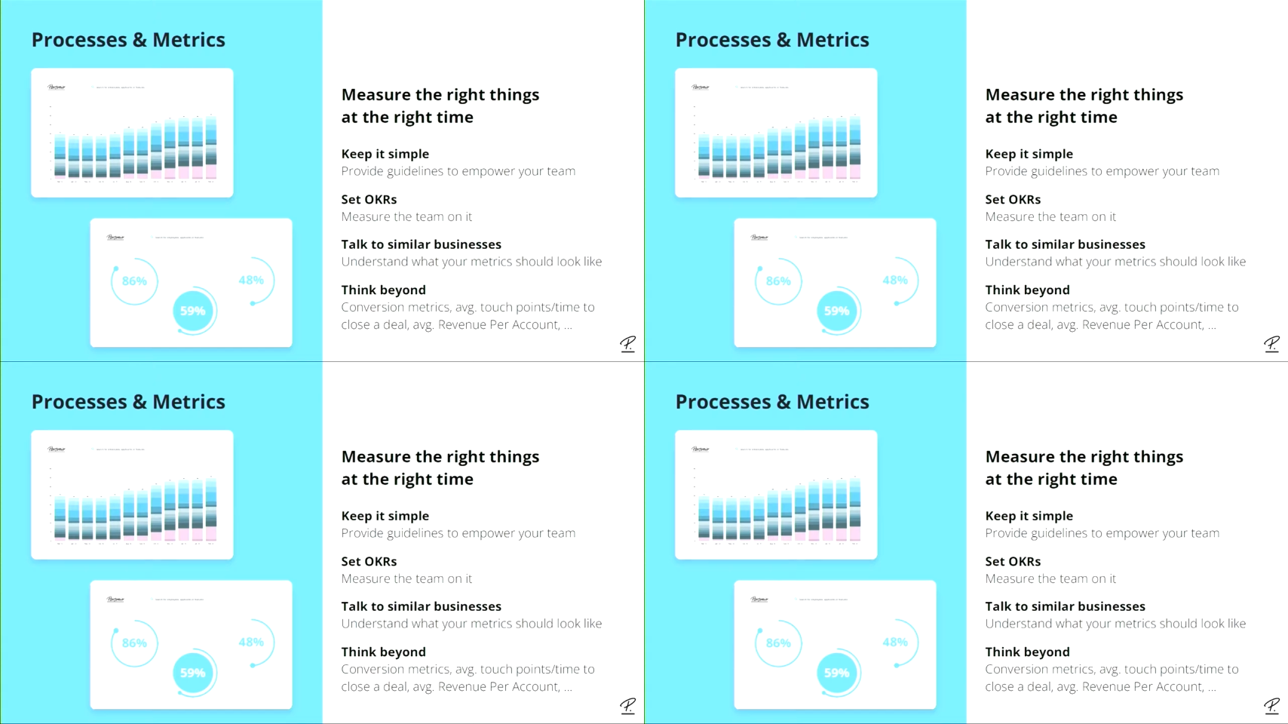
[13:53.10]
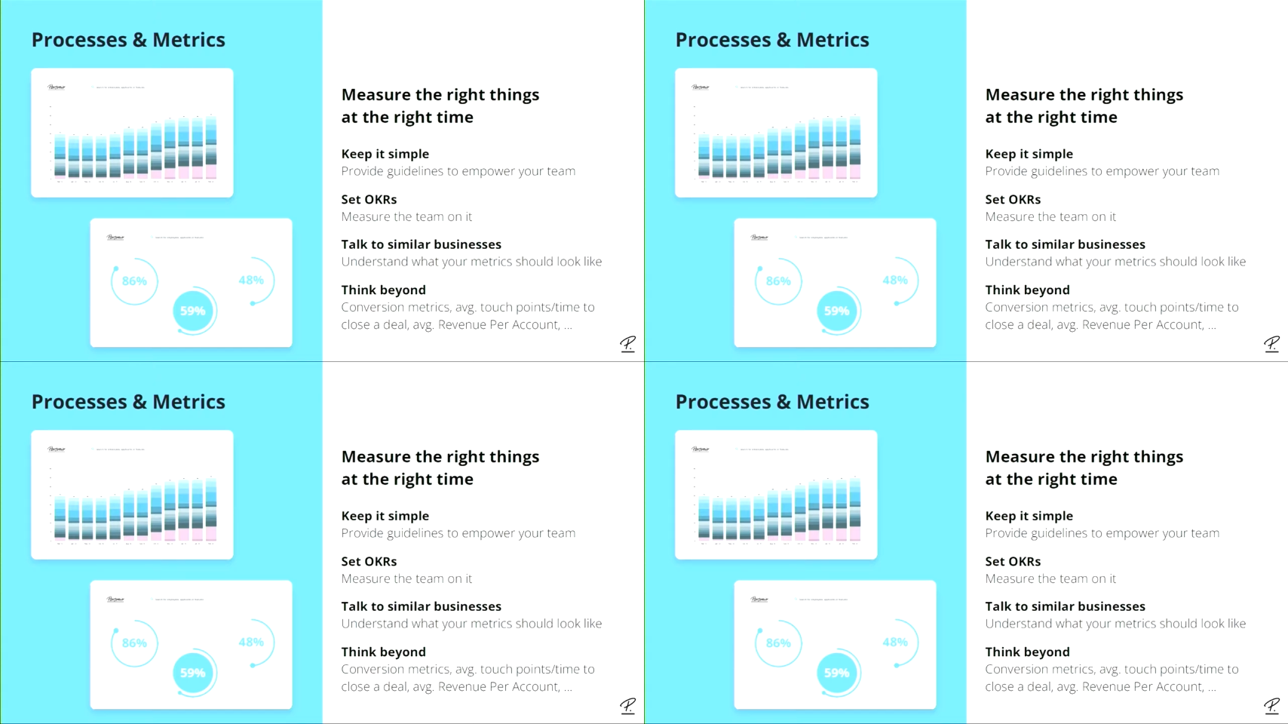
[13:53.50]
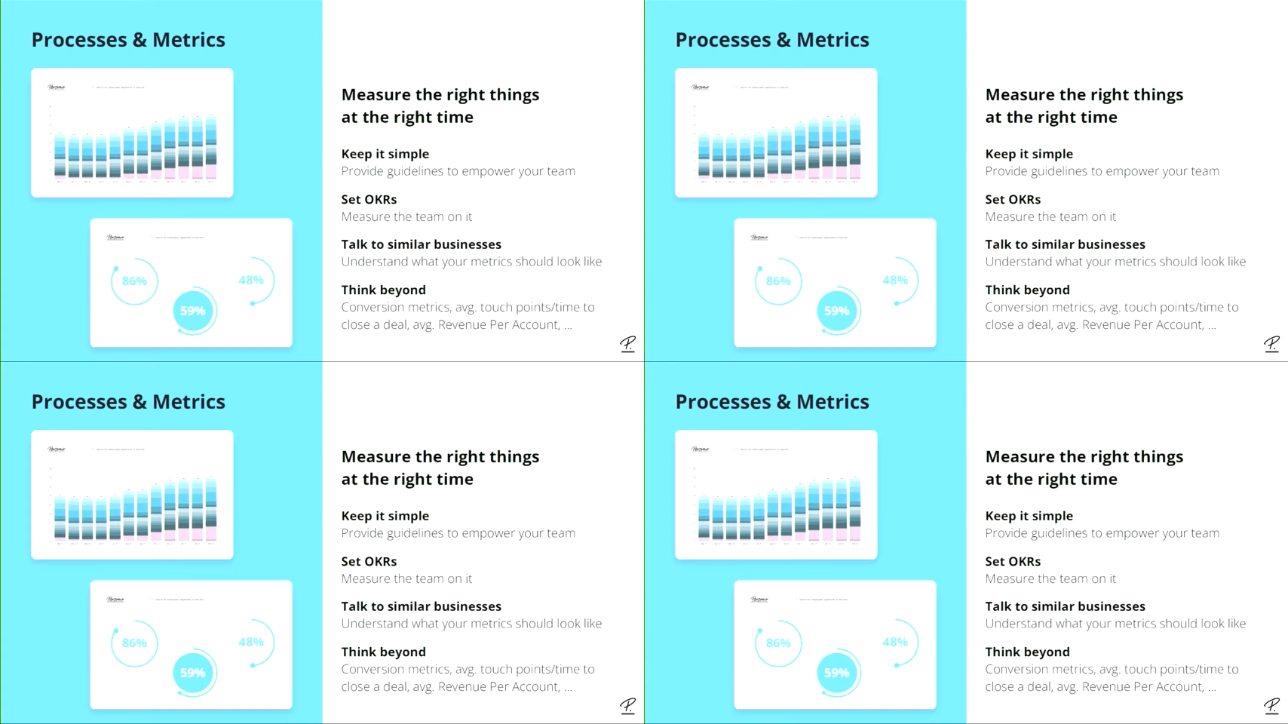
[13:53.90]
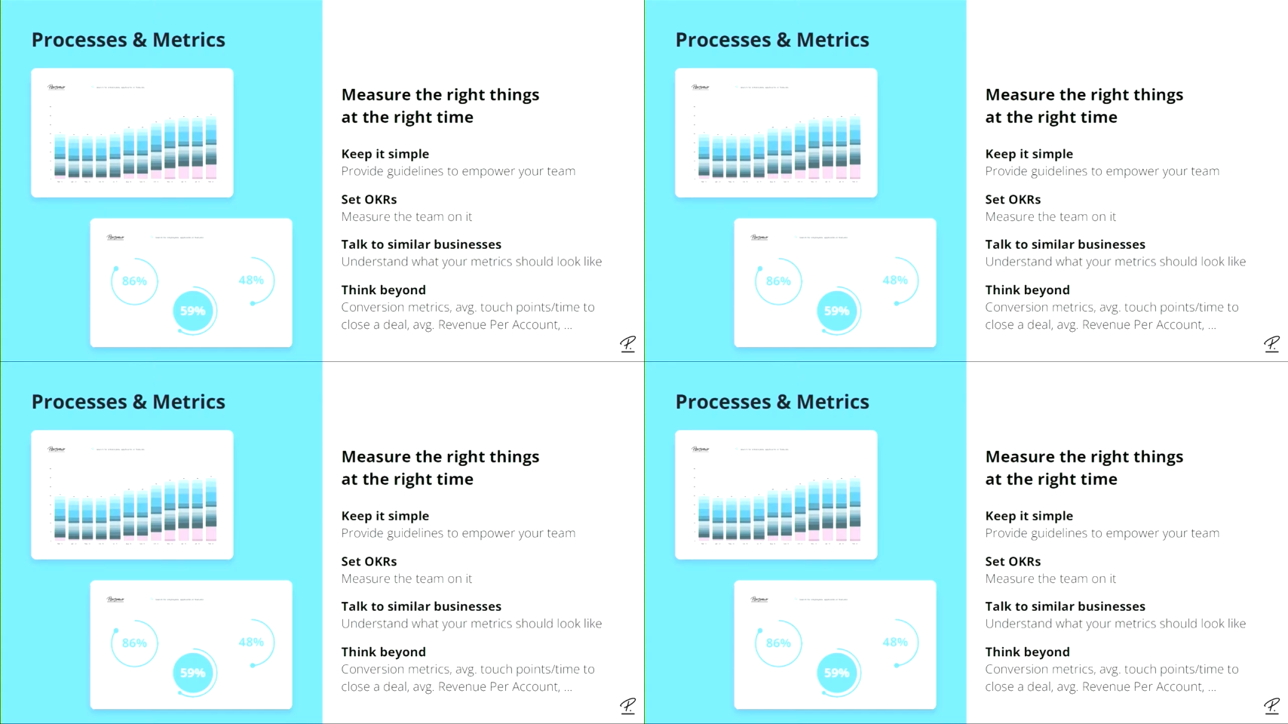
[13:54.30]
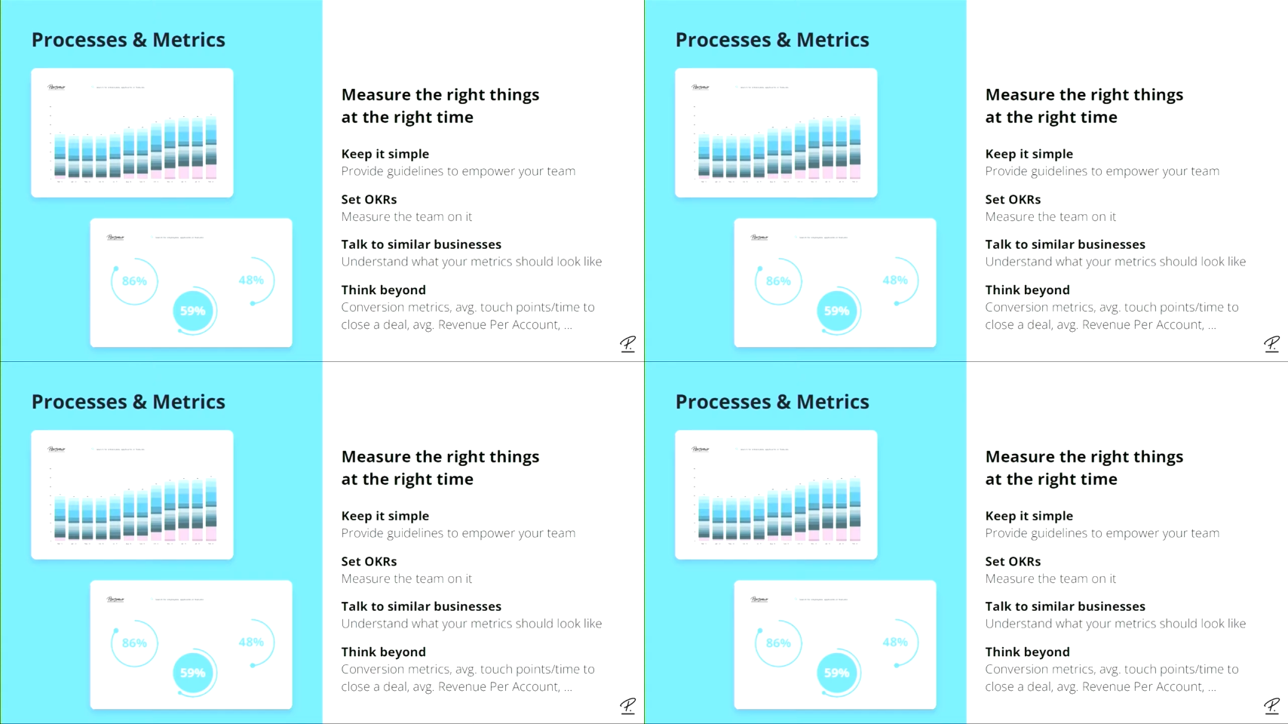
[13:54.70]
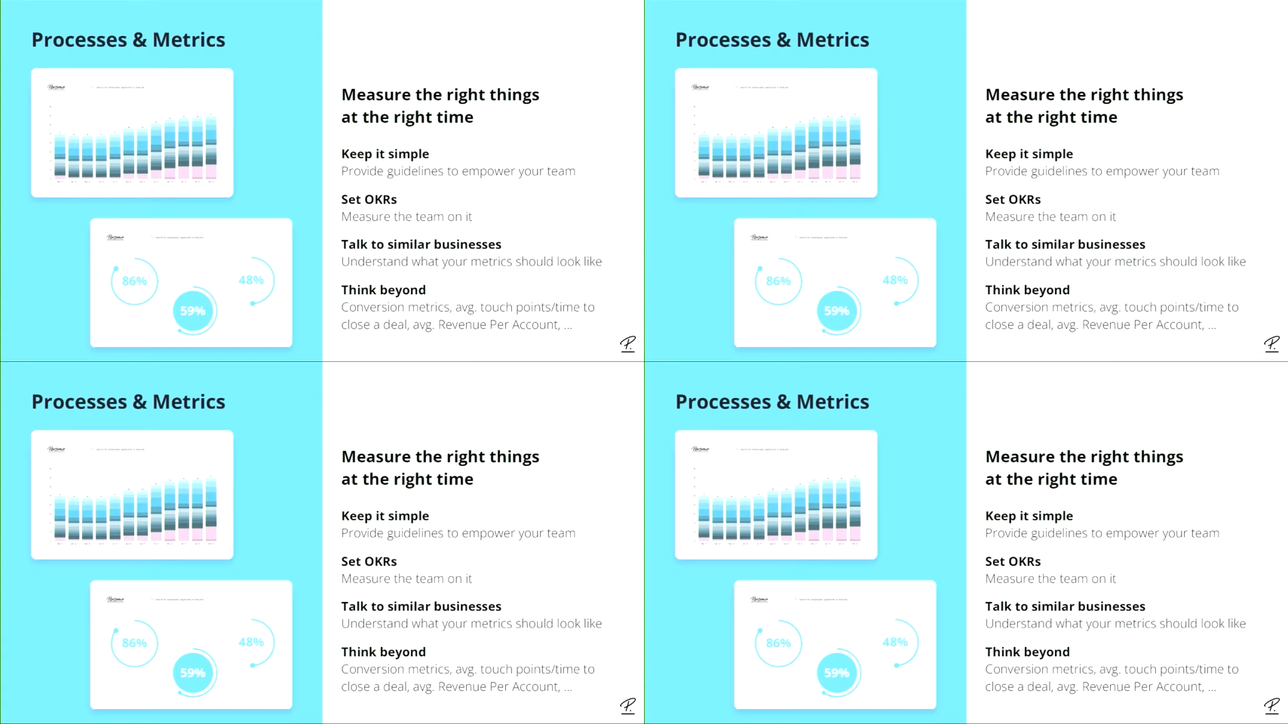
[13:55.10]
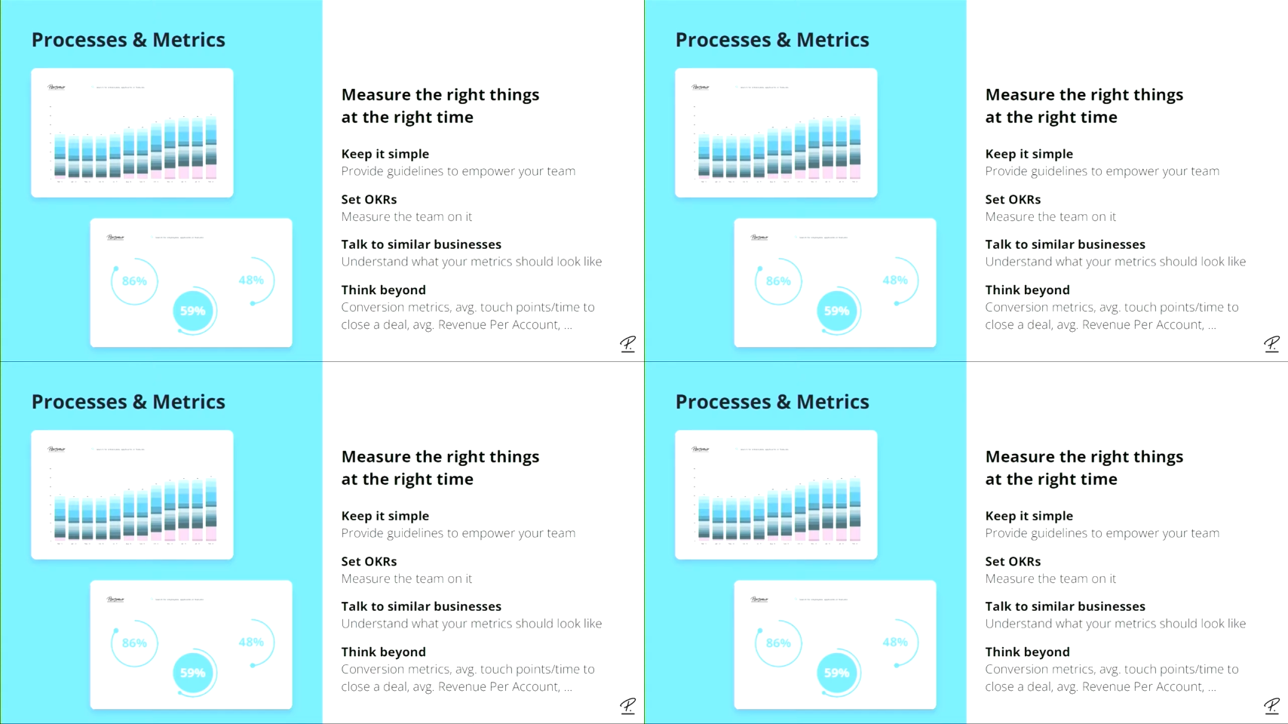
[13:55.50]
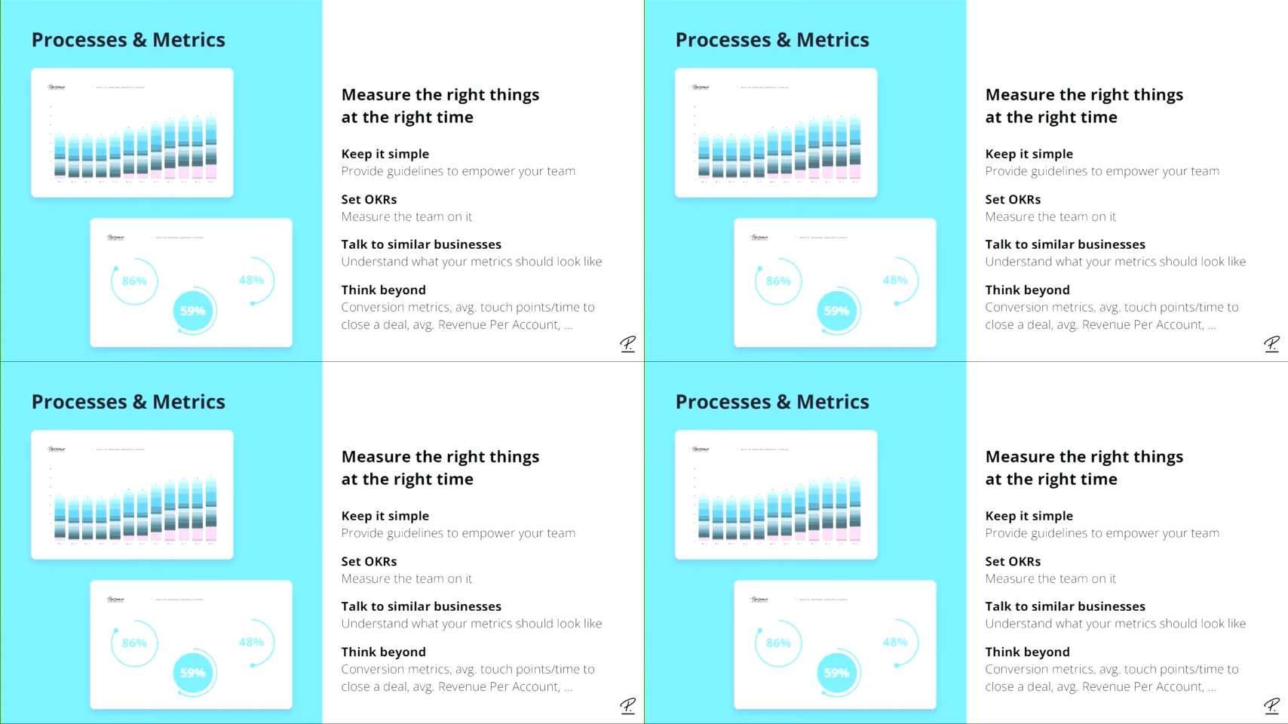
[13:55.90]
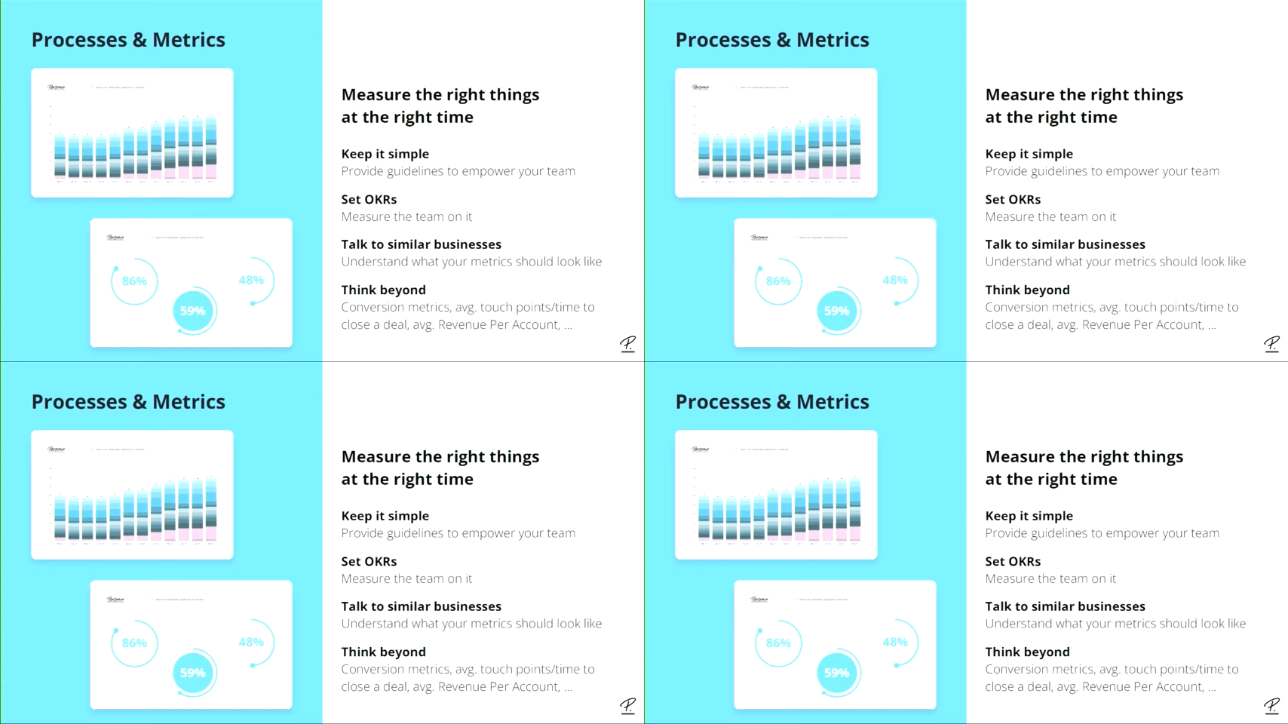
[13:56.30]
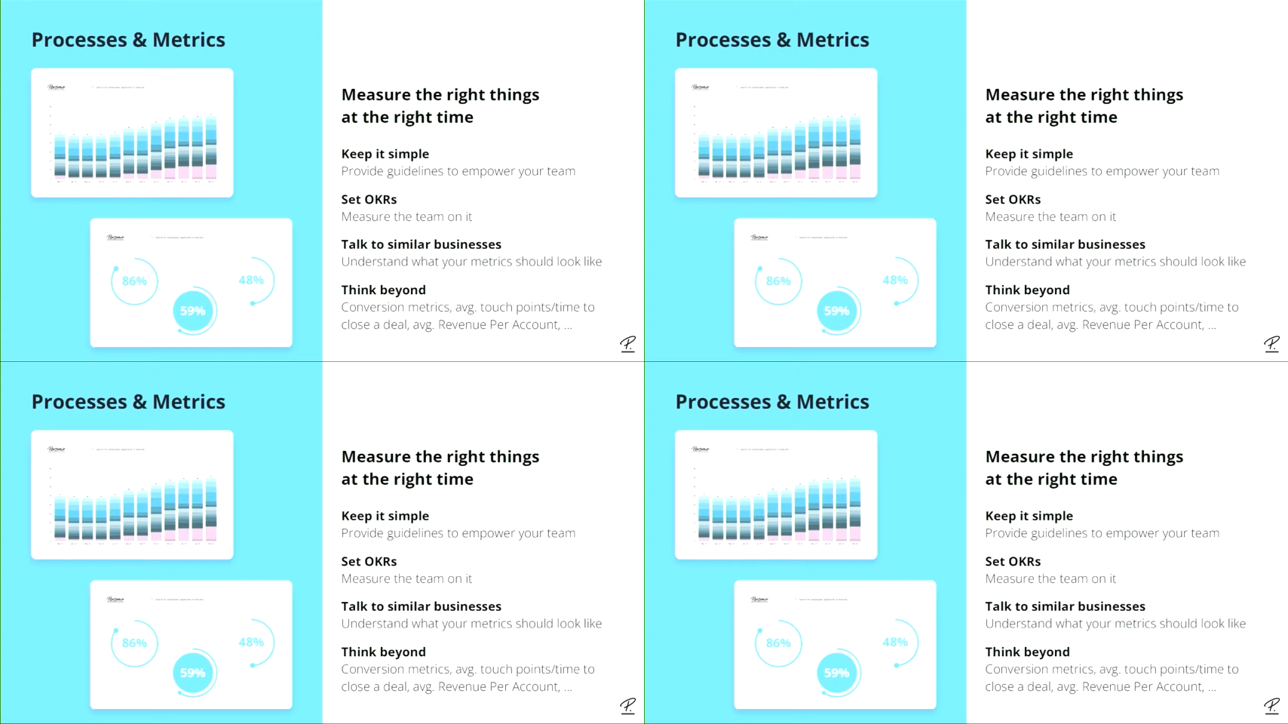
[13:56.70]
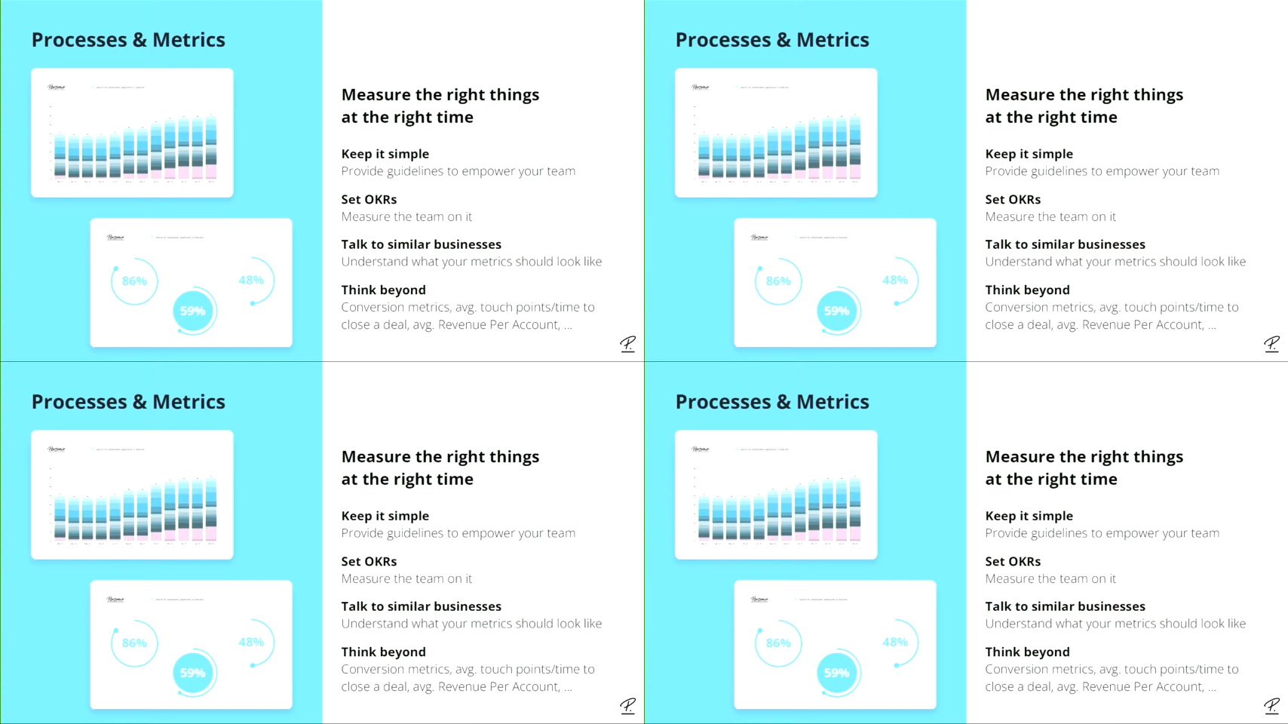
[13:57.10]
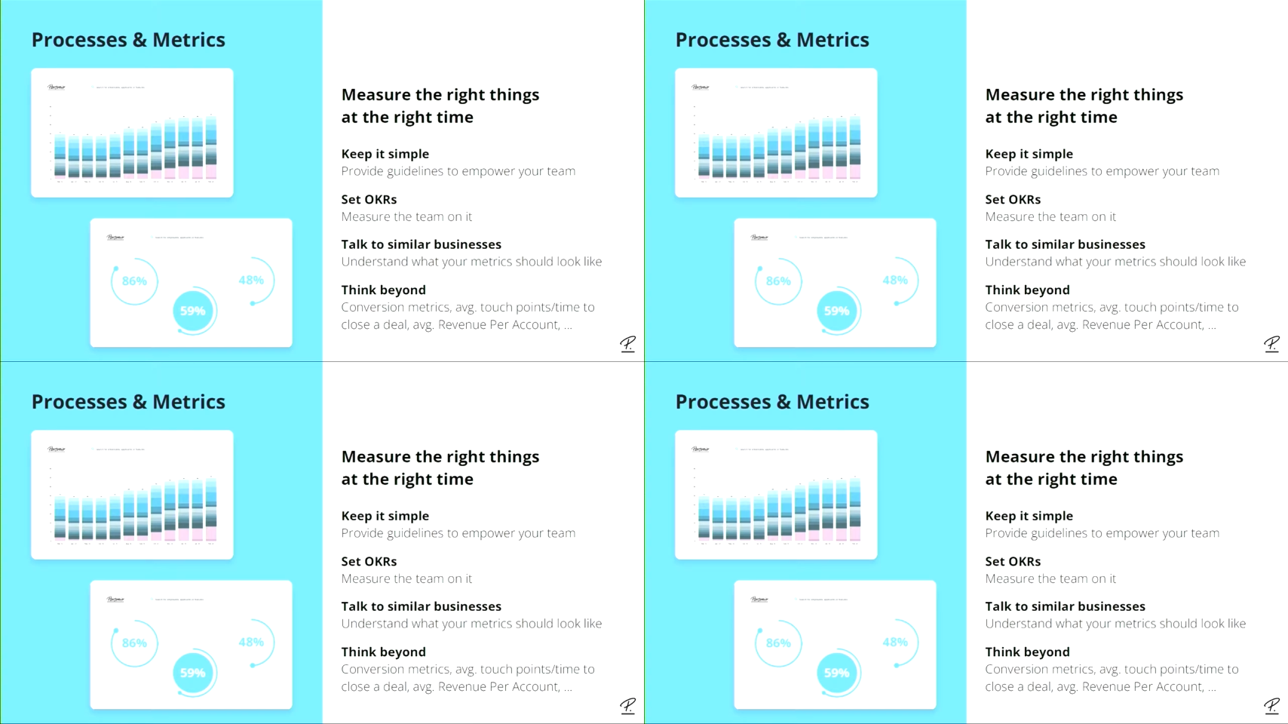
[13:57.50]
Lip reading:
[unreadable: no face in view]